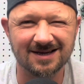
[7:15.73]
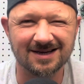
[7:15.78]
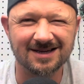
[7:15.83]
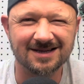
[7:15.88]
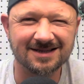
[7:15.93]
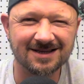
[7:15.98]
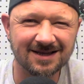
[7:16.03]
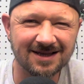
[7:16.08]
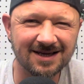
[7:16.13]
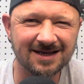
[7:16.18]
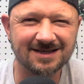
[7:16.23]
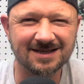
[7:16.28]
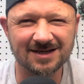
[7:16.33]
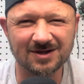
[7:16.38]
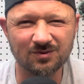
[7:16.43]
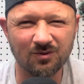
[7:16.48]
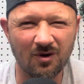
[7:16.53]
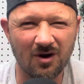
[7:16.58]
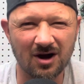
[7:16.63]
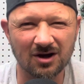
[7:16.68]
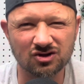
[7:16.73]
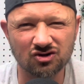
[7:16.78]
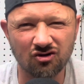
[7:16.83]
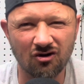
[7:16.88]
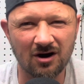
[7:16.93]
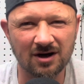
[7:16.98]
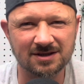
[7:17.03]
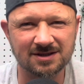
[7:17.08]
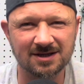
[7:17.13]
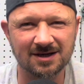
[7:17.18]
So this is why I
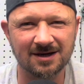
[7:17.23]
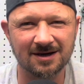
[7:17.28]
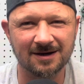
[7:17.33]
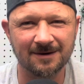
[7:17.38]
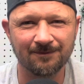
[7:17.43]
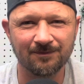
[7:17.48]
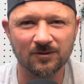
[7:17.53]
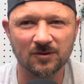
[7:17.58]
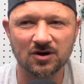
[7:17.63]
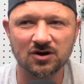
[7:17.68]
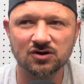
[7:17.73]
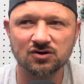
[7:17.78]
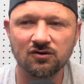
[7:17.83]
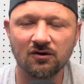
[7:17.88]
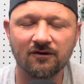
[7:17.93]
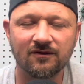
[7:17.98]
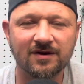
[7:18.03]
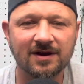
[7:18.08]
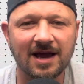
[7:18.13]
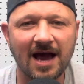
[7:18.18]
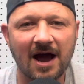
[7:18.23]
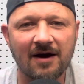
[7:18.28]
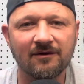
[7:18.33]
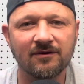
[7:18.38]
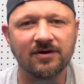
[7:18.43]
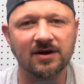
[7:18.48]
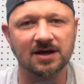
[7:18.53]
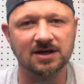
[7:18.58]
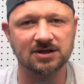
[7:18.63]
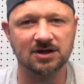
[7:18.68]
try to sort of get
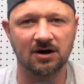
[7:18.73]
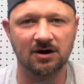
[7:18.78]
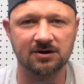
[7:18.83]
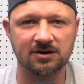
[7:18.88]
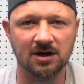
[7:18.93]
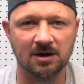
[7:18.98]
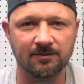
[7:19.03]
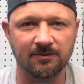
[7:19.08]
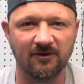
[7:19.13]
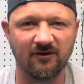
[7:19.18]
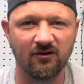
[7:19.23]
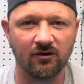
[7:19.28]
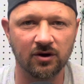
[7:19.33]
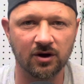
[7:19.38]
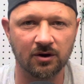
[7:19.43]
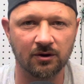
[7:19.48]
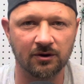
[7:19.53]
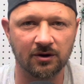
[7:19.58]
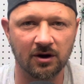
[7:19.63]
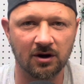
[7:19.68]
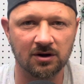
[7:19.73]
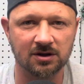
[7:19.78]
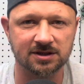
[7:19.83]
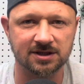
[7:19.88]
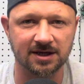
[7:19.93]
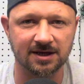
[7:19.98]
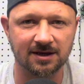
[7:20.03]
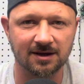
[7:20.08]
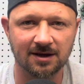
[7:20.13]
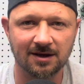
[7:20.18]
everything tied up before you go on
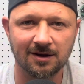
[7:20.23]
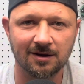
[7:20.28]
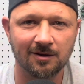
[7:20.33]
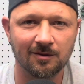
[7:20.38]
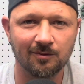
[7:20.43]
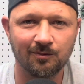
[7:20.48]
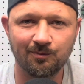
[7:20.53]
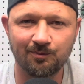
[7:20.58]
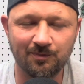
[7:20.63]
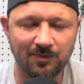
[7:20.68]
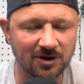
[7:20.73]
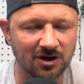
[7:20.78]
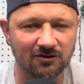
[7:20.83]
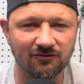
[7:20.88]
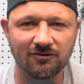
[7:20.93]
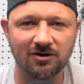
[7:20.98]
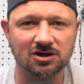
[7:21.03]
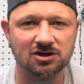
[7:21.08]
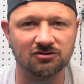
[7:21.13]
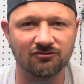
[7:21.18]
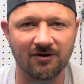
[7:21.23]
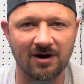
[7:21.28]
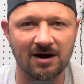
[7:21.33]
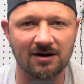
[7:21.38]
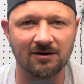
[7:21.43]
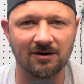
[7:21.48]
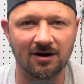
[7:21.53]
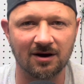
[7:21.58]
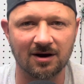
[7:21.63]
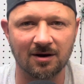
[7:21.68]
holiday. But you rush
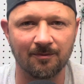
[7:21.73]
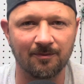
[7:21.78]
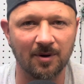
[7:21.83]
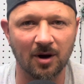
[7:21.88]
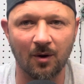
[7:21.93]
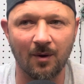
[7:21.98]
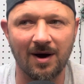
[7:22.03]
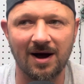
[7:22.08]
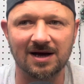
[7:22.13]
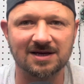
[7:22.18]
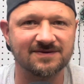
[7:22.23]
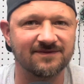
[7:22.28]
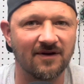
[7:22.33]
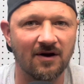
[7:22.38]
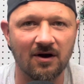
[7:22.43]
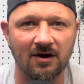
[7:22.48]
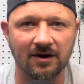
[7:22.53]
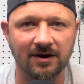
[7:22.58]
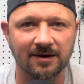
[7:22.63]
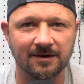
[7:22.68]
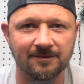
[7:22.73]
around like a blow-ass fly.